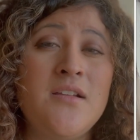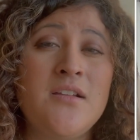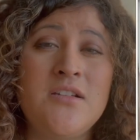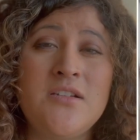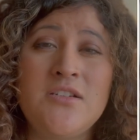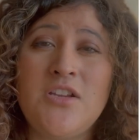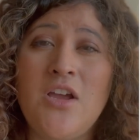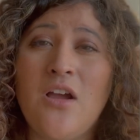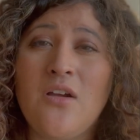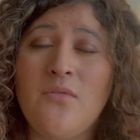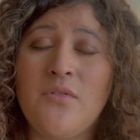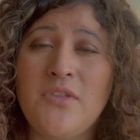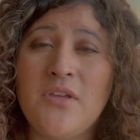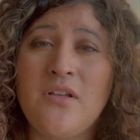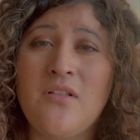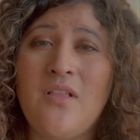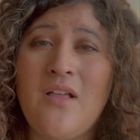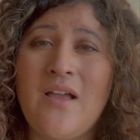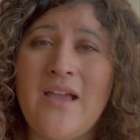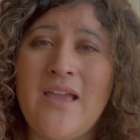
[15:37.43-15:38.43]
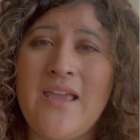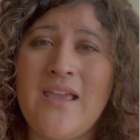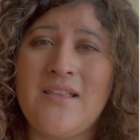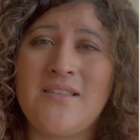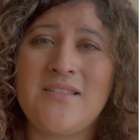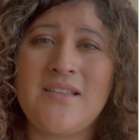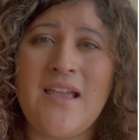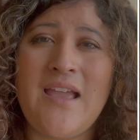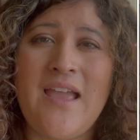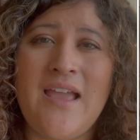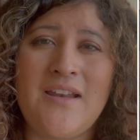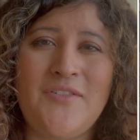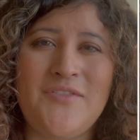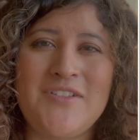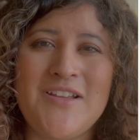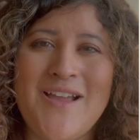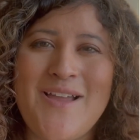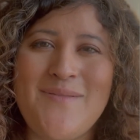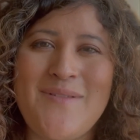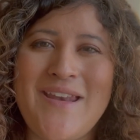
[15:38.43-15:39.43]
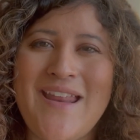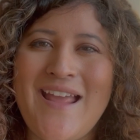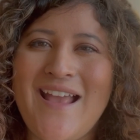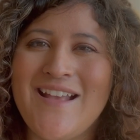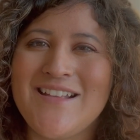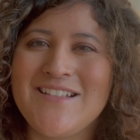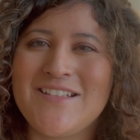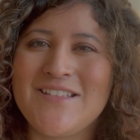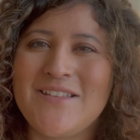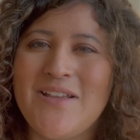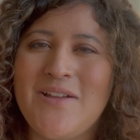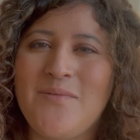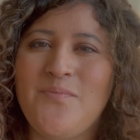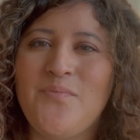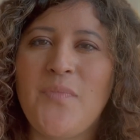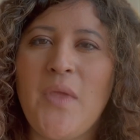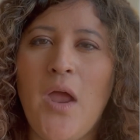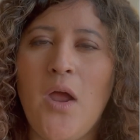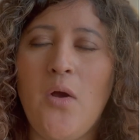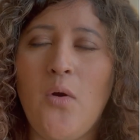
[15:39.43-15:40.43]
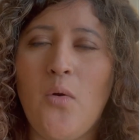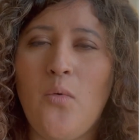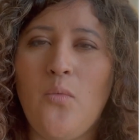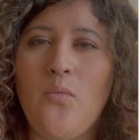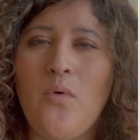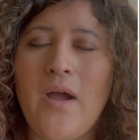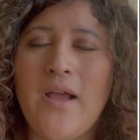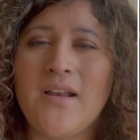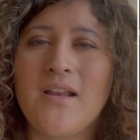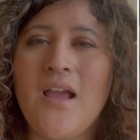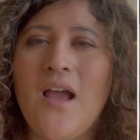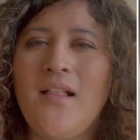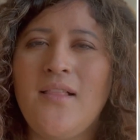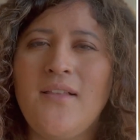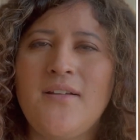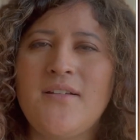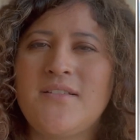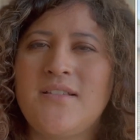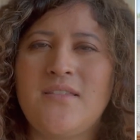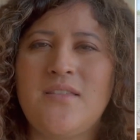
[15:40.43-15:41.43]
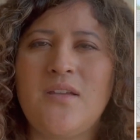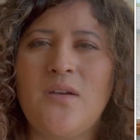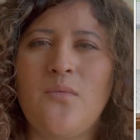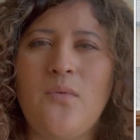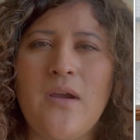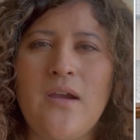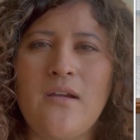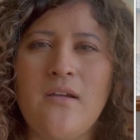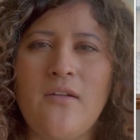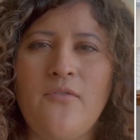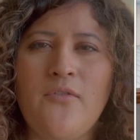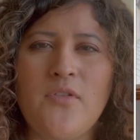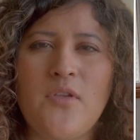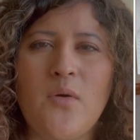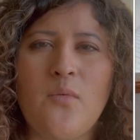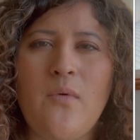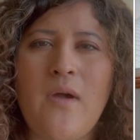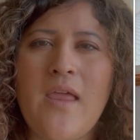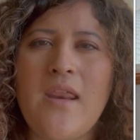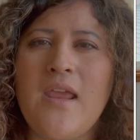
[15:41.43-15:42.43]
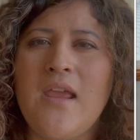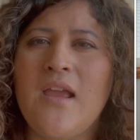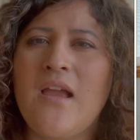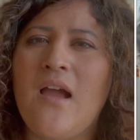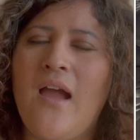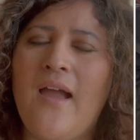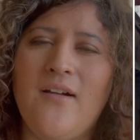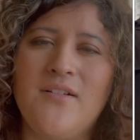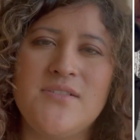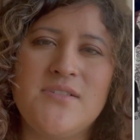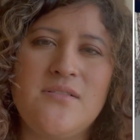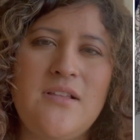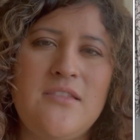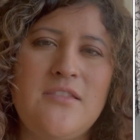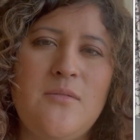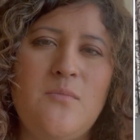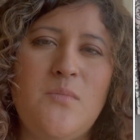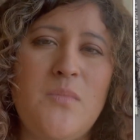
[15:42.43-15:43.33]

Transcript: talk with the clients ahead of time and ask them what colors that they're wearing for their wedding. I also let them